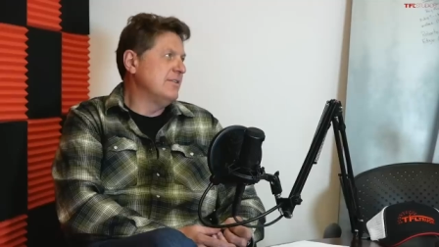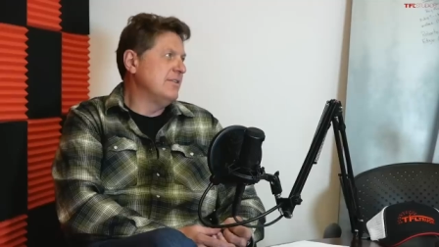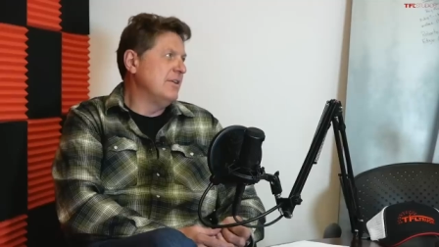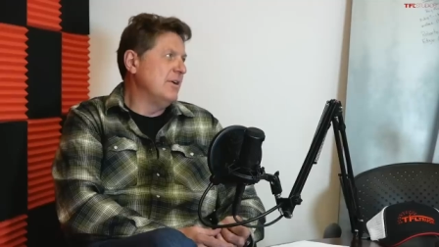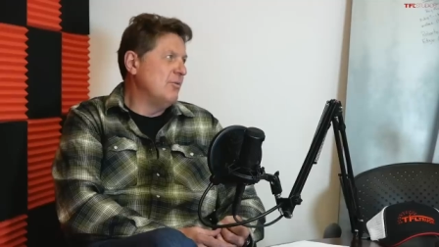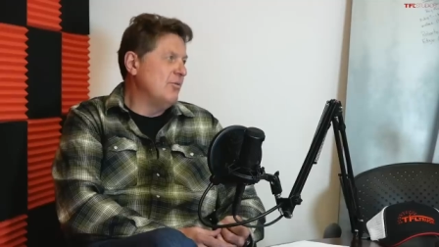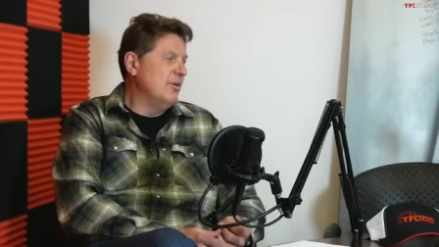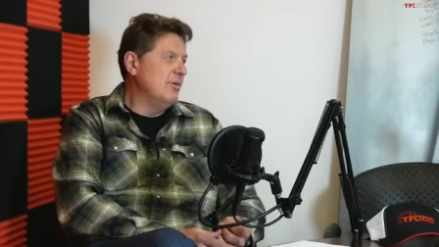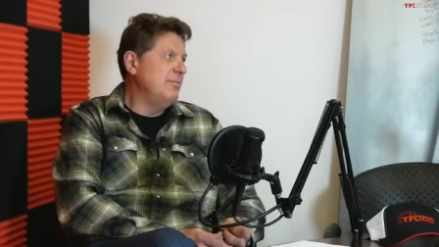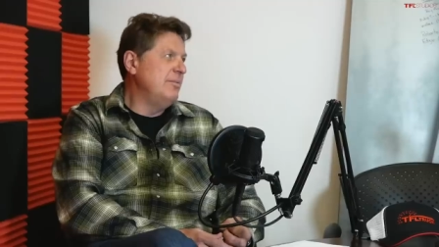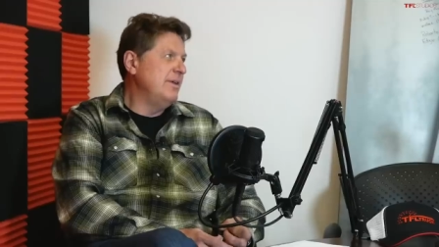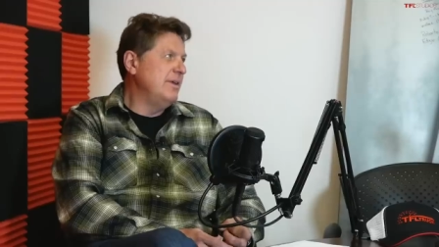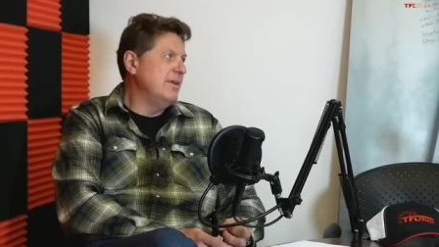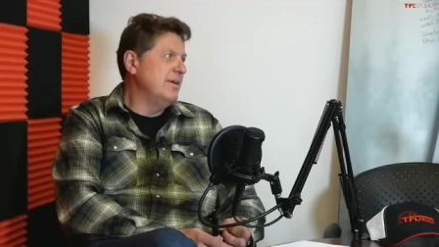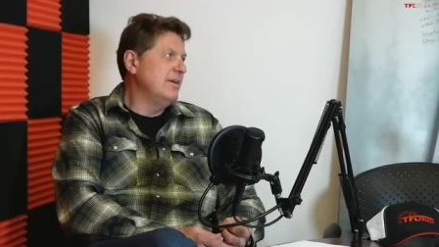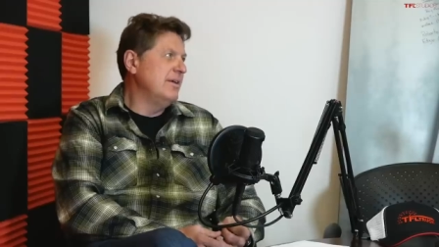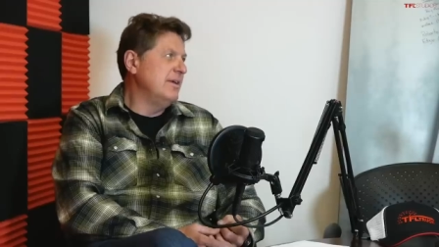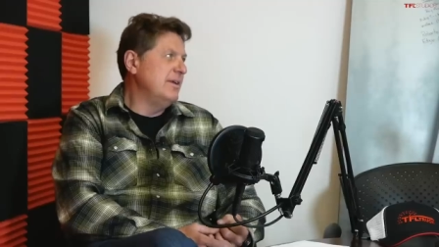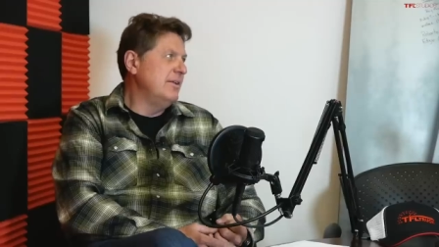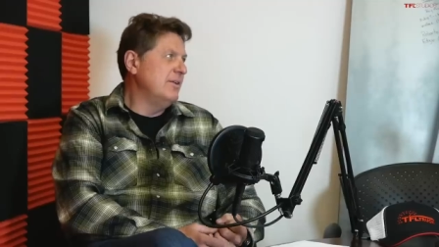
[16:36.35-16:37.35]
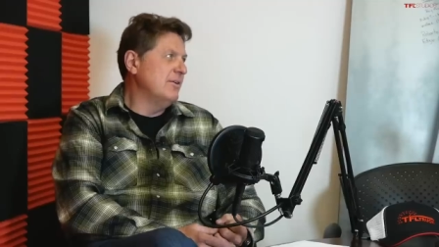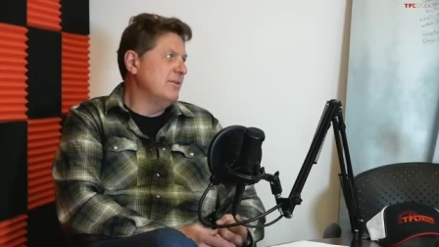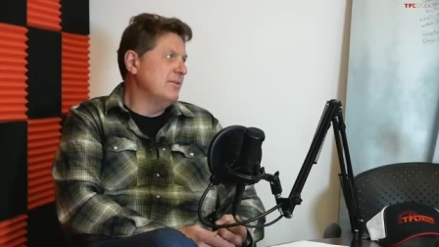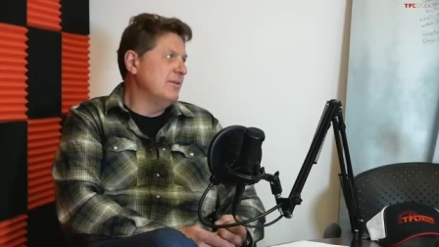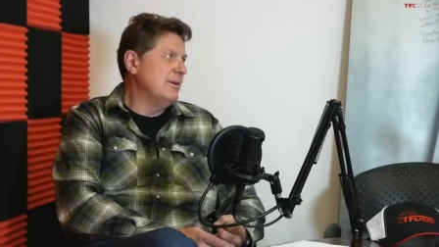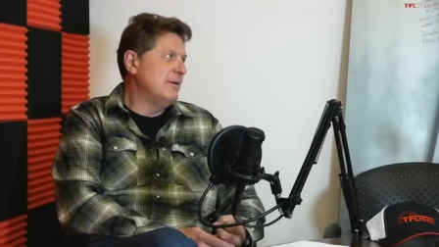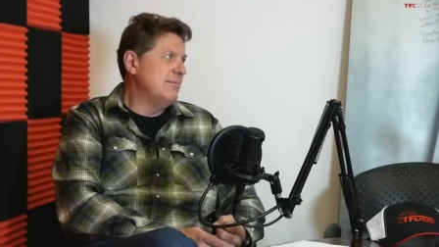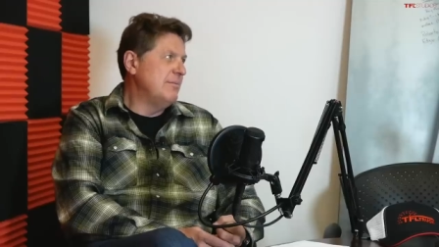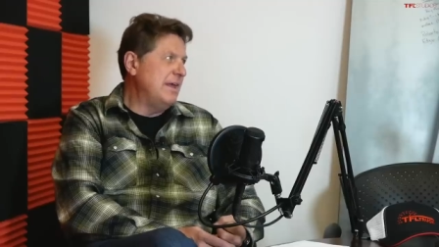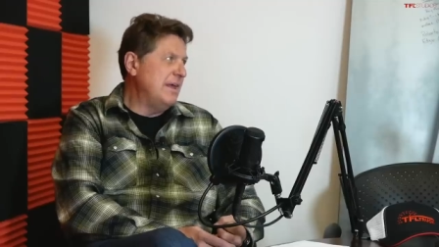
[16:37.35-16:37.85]
there will be, you
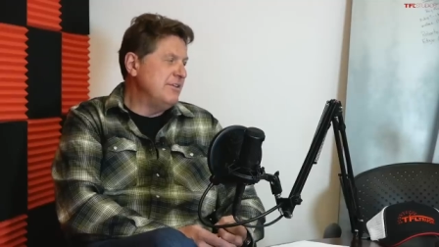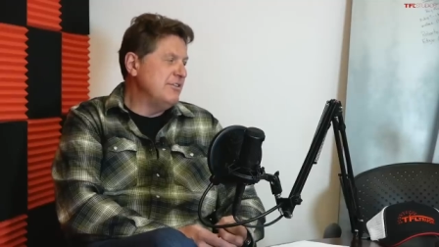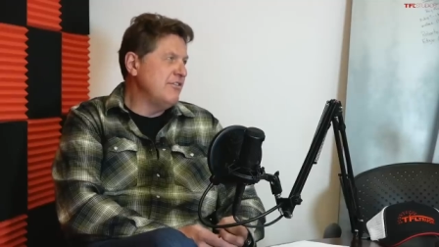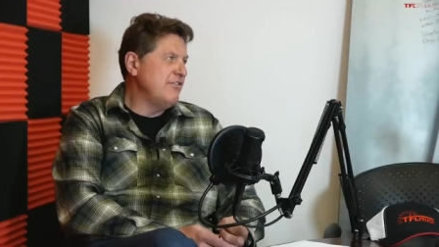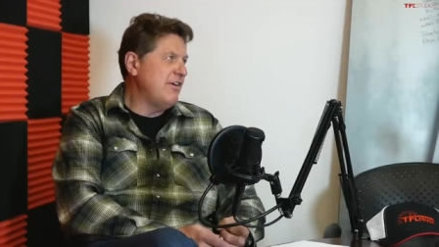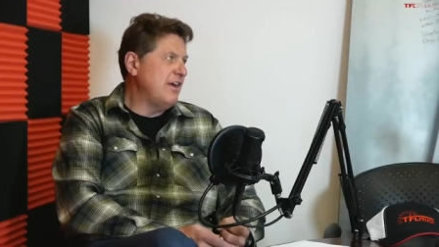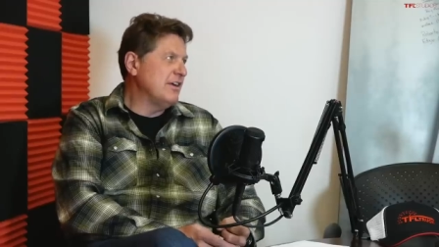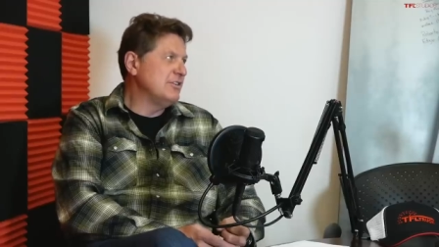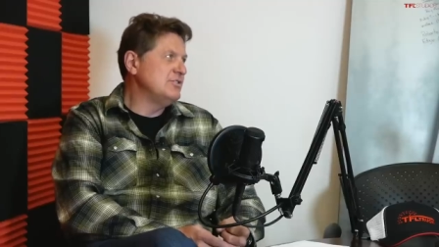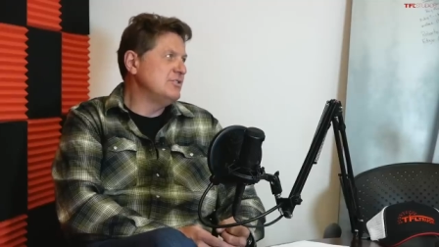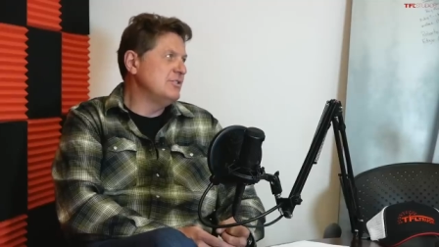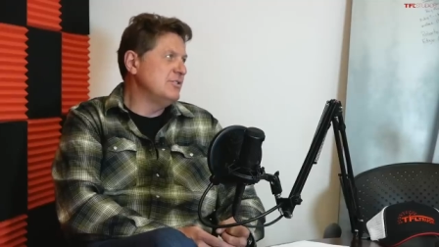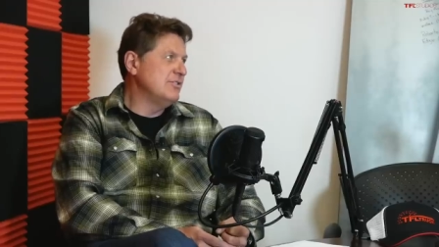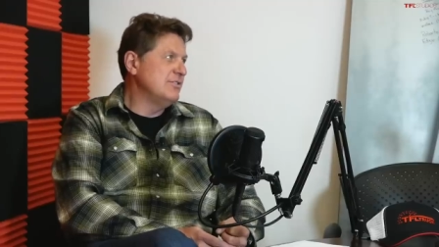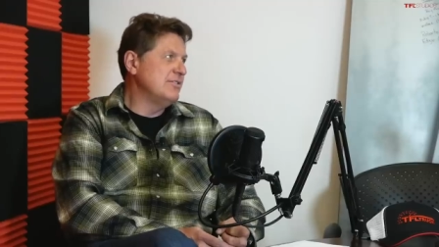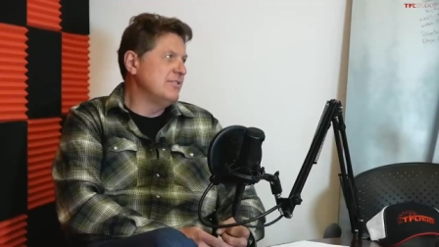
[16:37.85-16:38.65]
know, a manufacturer